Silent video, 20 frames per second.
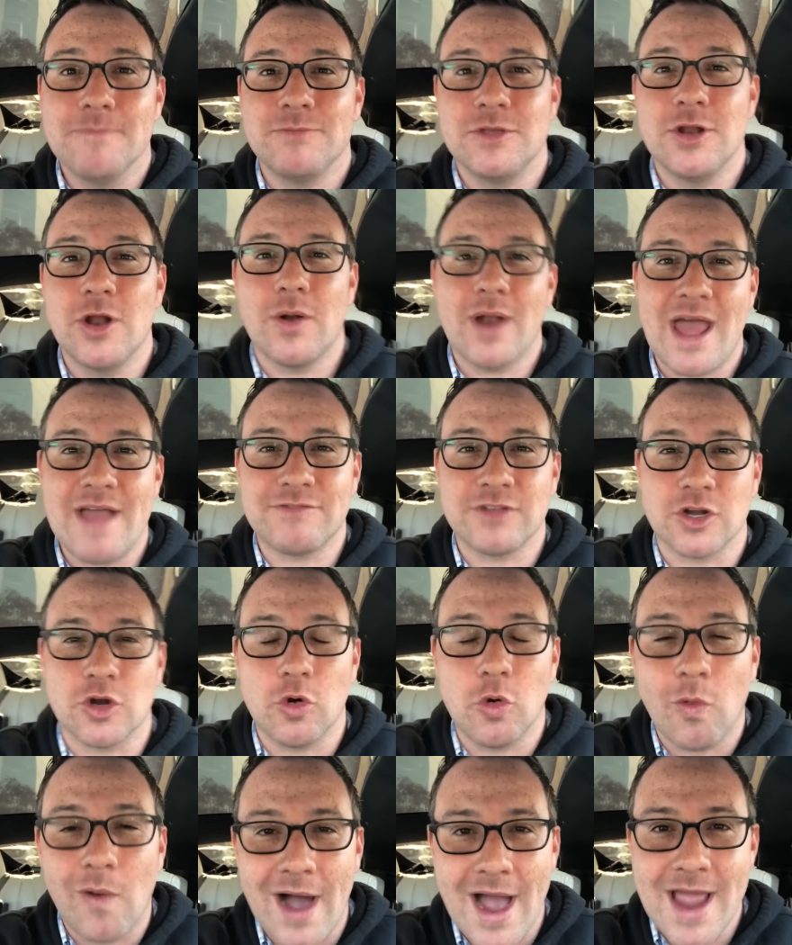you don't have to
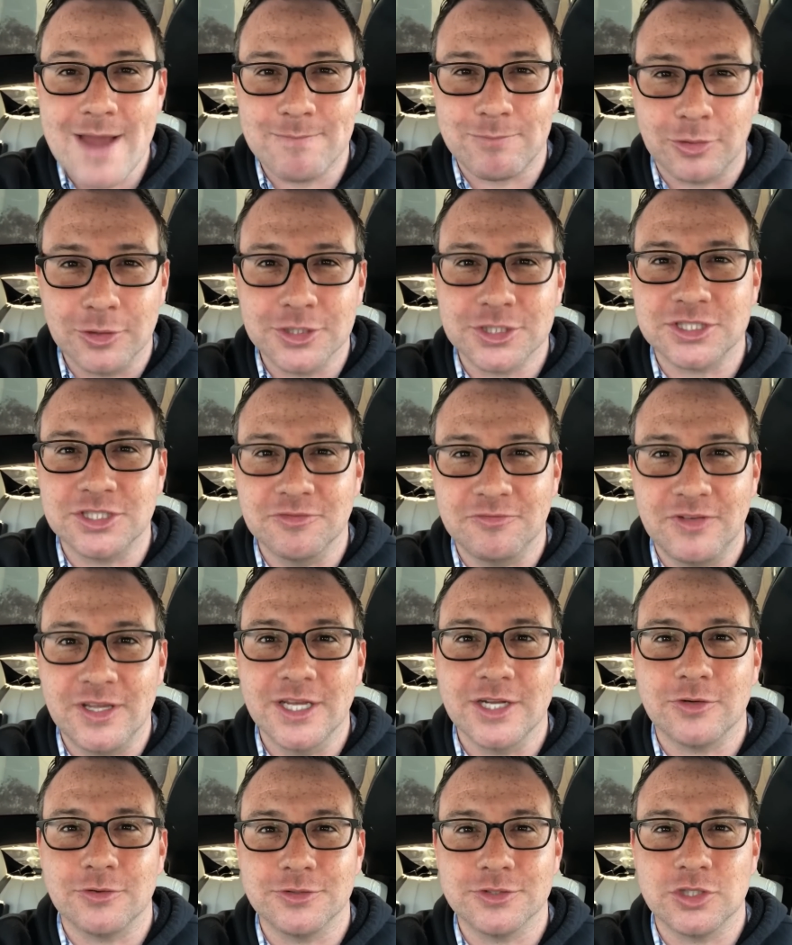quite push the
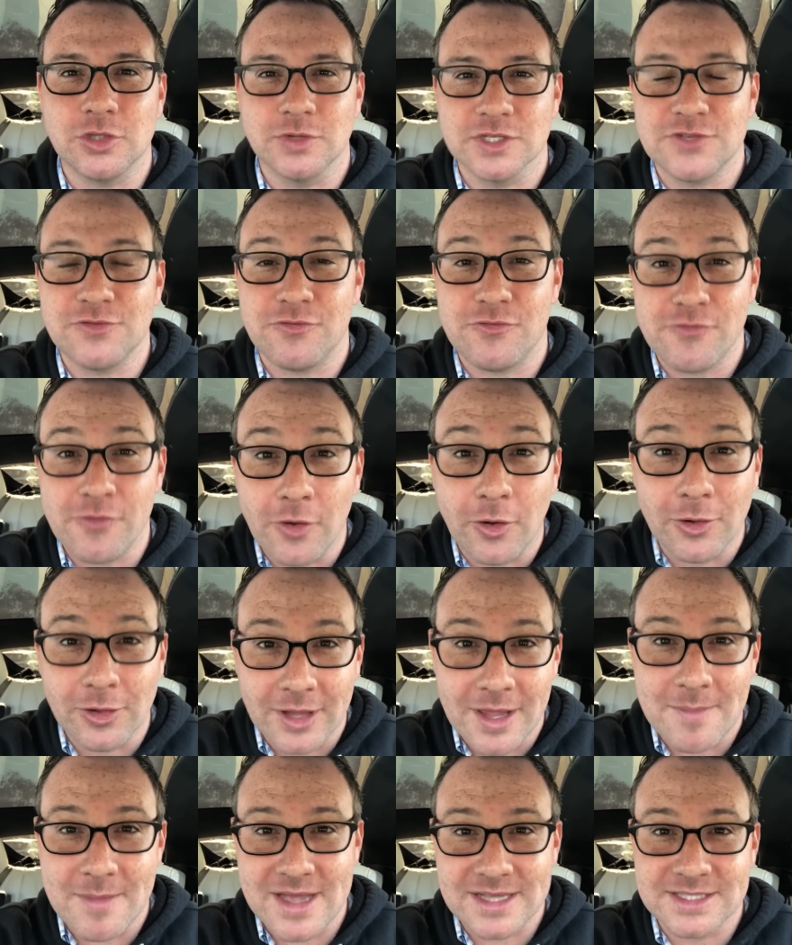vehicle to its full
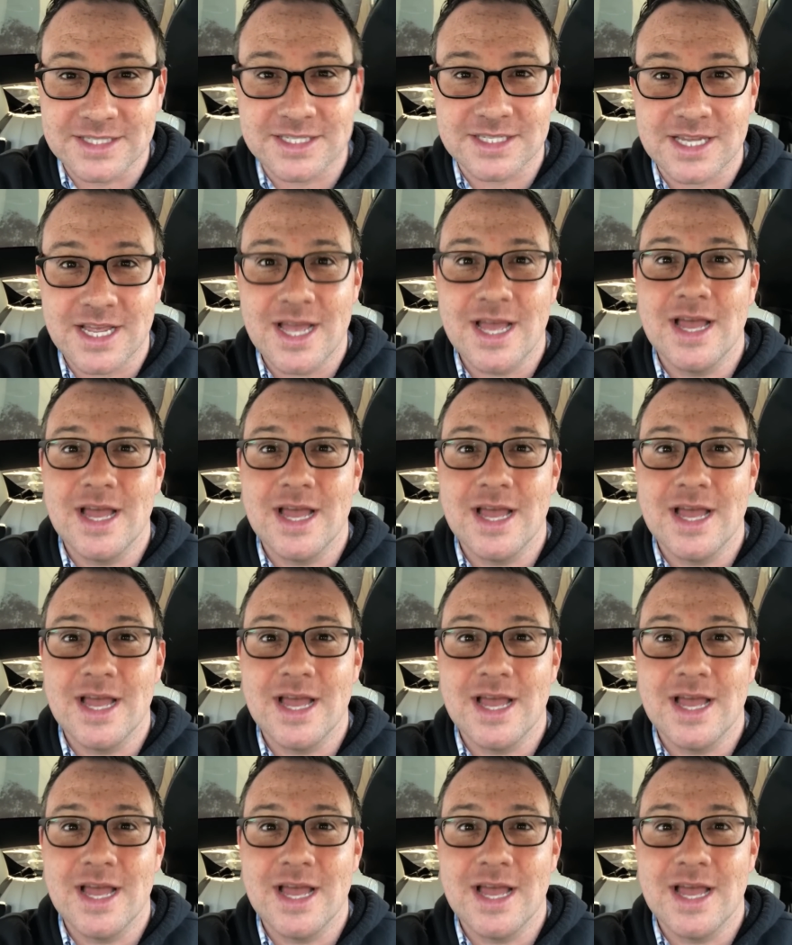limits